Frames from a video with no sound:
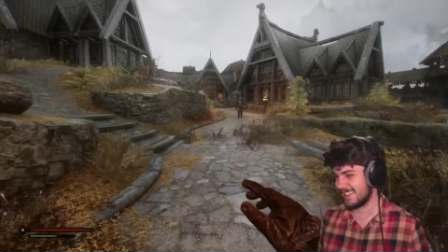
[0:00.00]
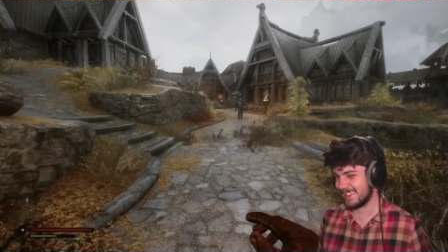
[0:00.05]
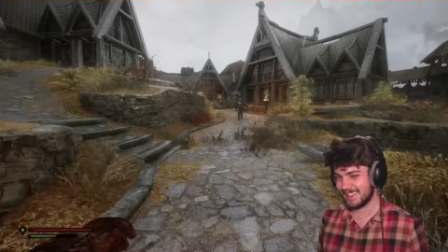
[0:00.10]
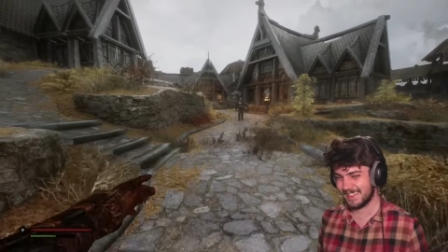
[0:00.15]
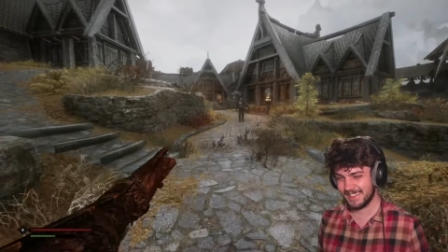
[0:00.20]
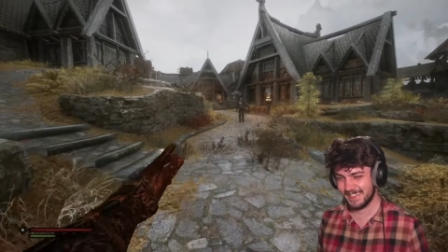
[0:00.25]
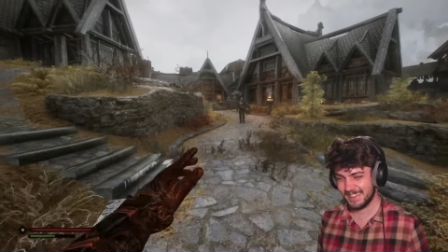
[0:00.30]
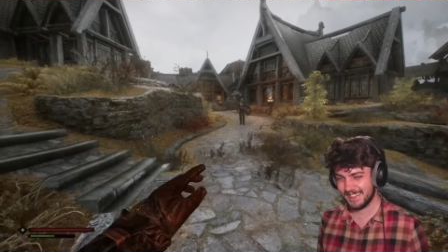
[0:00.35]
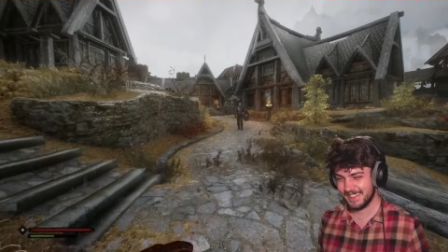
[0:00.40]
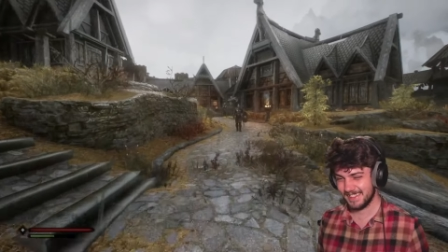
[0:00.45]

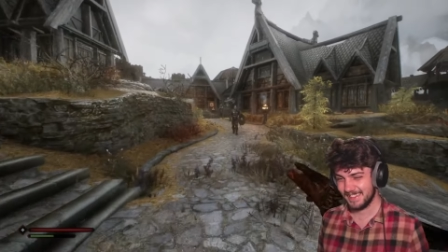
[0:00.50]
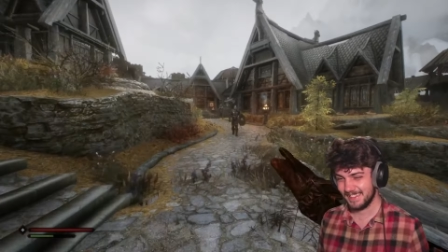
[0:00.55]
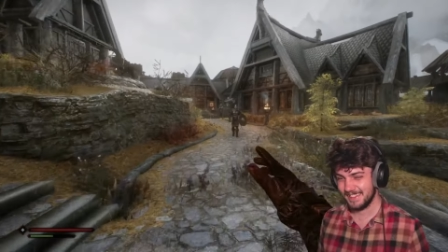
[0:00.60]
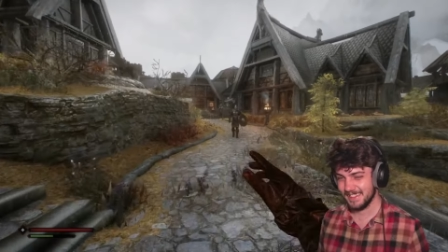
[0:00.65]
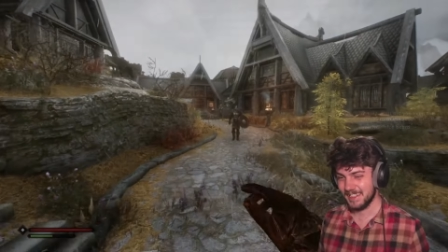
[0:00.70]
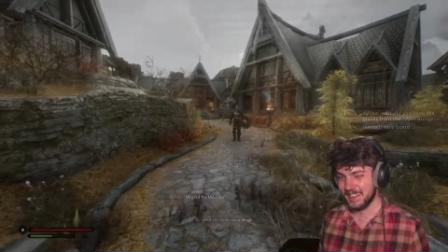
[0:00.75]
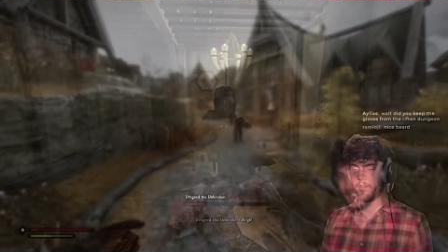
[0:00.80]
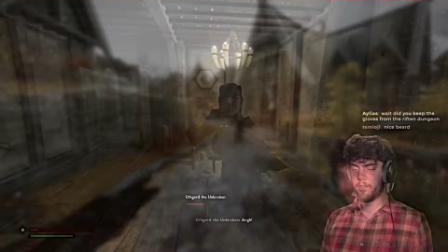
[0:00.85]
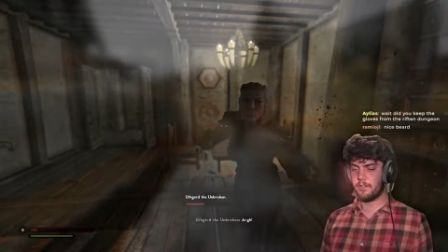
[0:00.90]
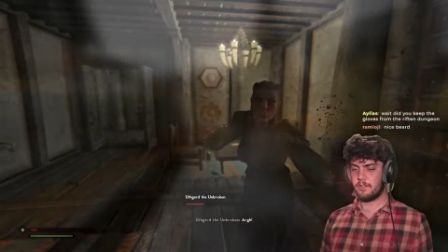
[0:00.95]
Ow.
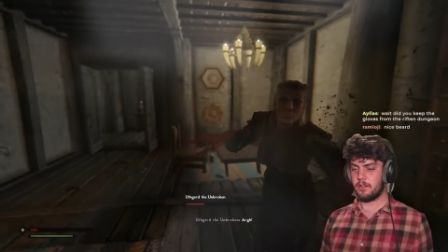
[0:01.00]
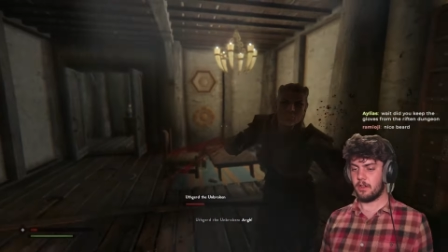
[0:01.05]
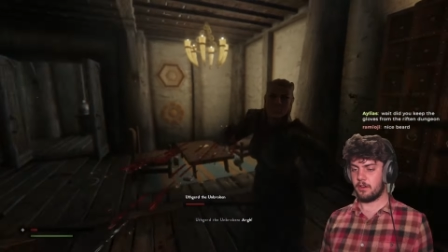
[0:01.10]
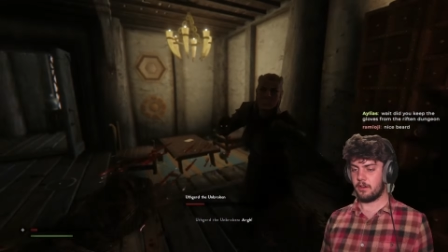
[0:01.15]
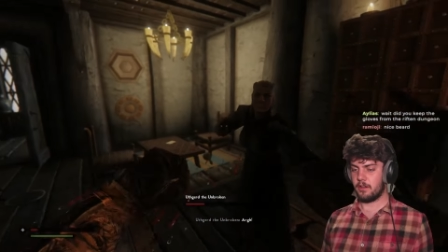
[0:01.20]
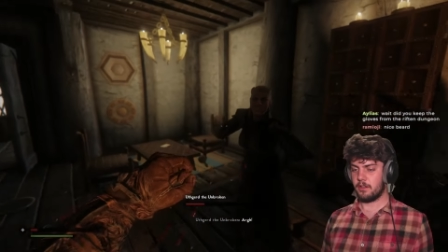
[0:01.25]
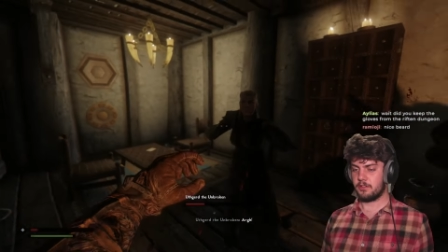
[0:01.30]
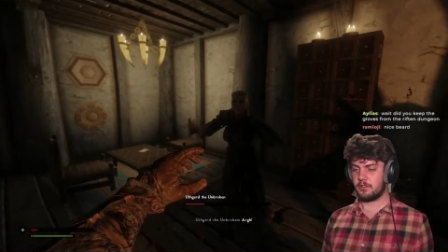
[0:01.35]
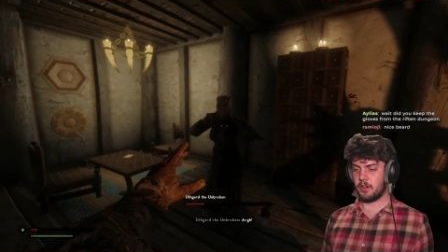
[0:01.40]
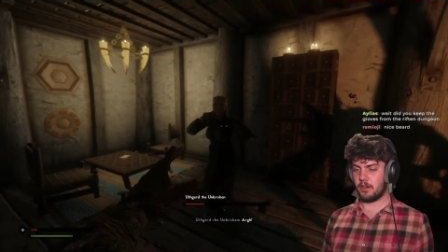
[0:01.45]
No, no.
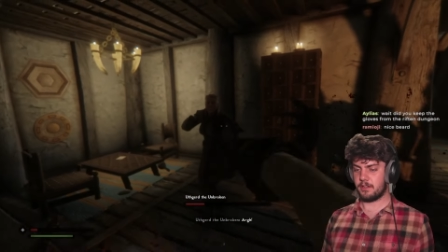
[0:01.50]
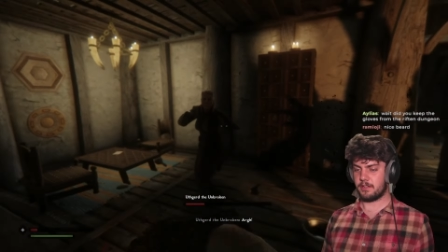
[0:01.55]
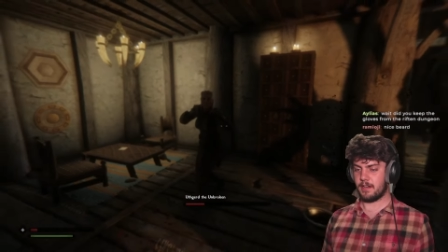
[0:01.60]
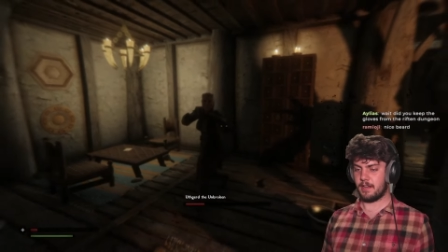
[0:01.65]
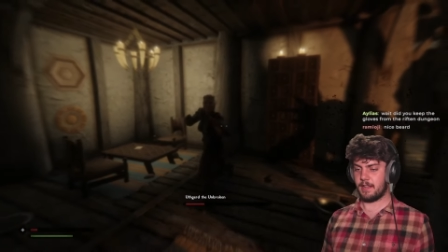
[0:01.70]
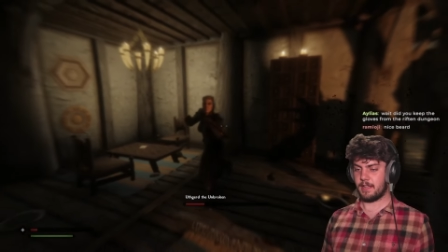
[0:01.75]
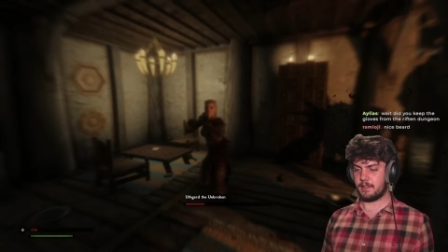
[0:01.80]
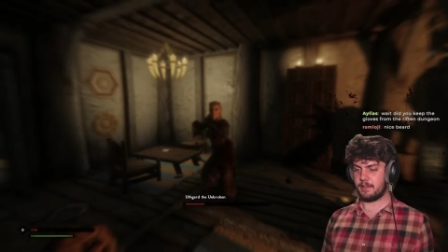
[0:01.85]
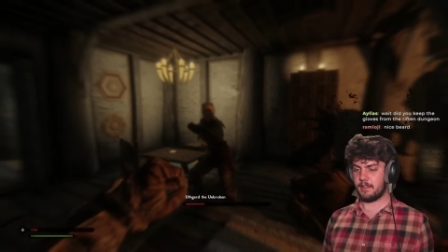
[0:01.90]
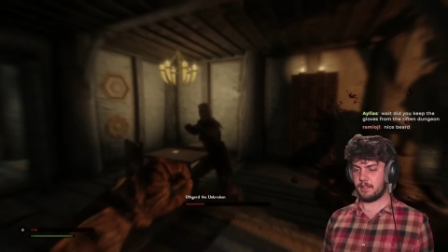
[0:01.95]
Don't die
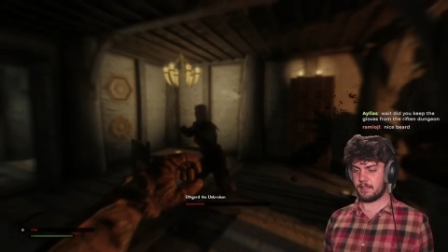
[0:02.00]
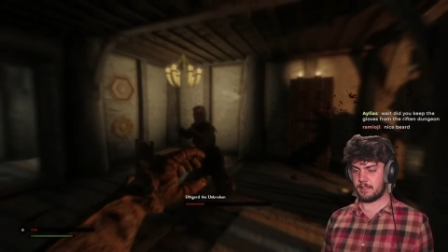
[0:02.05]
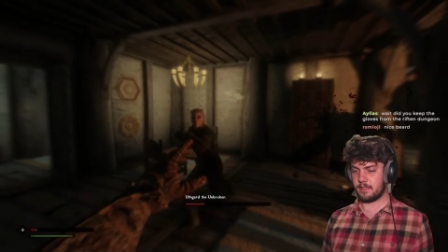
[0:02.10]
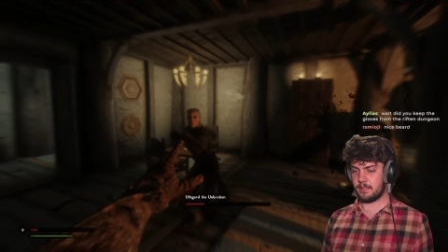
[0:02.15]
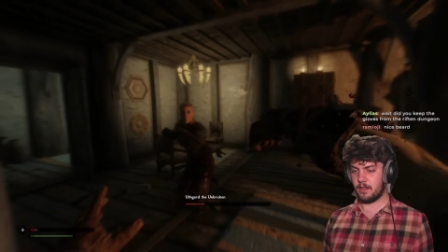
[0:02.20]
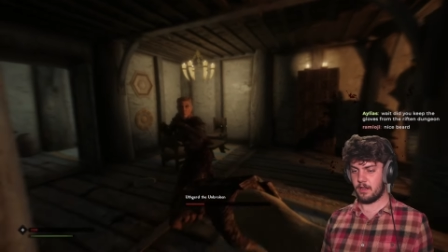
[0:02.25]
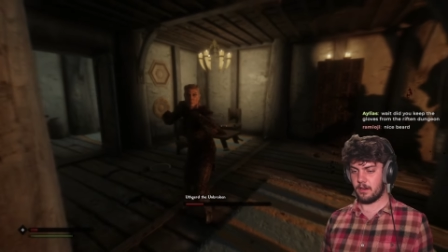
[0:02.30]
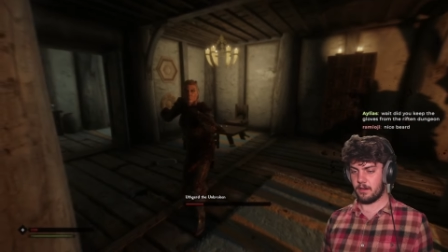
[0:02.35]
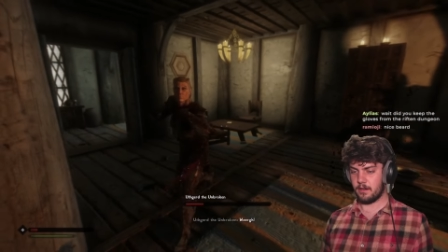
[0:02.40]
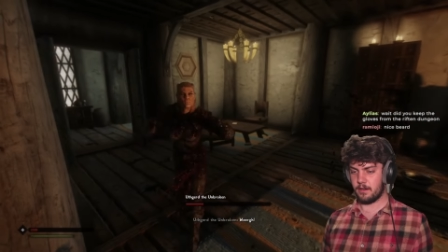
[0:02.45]
like this.
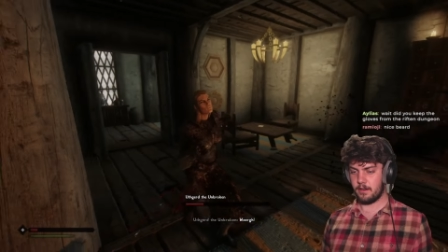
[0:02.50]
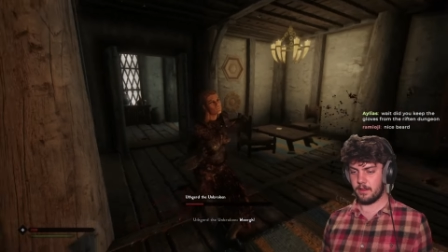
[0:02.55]
No.